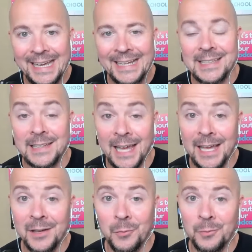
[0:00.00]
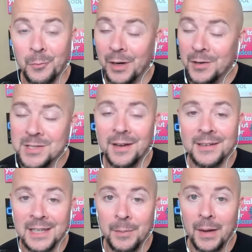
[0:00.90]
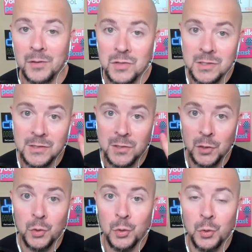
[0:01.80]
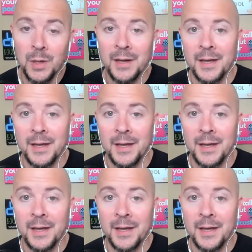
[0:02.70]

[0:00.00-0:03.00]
Today, we are talking about 2